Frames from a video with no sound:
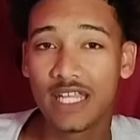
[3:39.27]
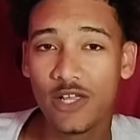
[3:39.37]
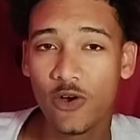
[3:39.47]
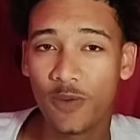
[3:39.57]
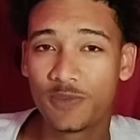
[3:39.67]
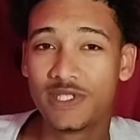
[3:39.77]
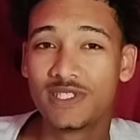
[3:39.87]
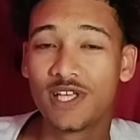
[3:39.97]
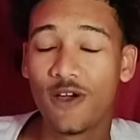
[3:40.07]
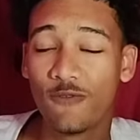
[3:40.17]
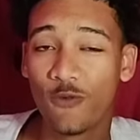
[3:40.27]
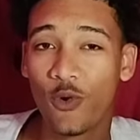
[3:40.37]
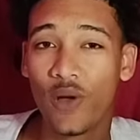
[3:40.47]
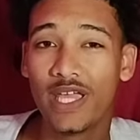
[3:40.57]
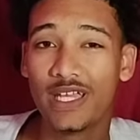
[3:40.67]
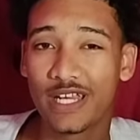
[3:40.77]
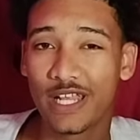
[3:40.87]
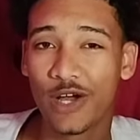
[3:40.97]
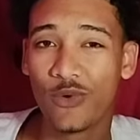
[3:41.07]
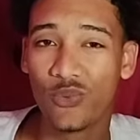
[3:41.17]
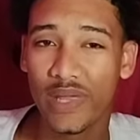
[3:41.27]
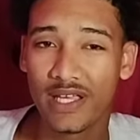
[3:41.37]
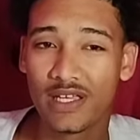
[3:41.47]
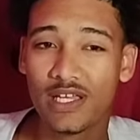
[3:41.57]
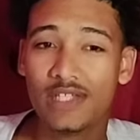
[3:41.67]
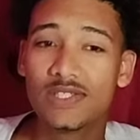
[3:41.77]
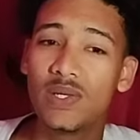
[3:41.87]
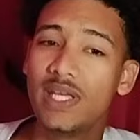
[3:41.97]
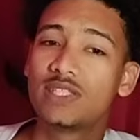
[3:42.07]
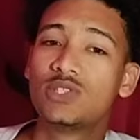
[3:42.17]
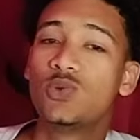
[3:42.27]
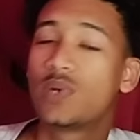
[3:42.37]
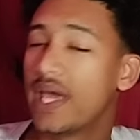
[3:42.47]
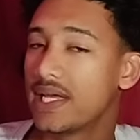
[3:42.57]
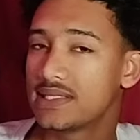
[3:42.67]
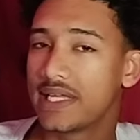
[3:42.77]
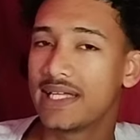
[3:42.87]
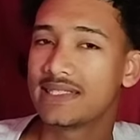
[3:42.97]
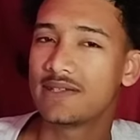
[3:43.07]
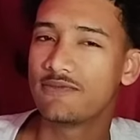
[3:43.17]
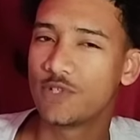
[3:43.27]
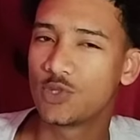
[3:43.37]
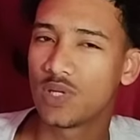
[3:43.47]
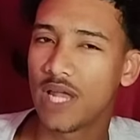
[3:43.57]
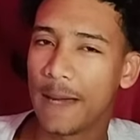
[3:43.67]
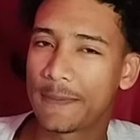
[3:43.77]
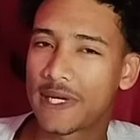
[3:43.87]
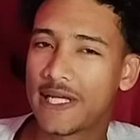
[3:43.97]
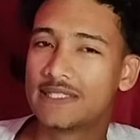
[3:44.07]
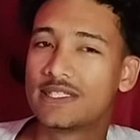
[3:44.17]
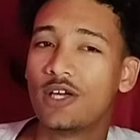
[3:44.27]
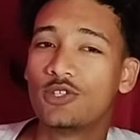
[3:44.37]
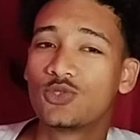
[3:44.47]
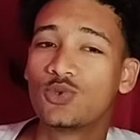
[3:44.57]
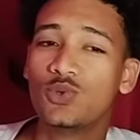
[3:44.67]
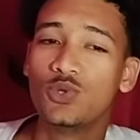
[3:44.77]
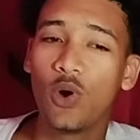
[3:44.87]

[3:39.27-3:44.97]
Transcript: 3 options for a rear wing. So yes, you can add some visual upgrades to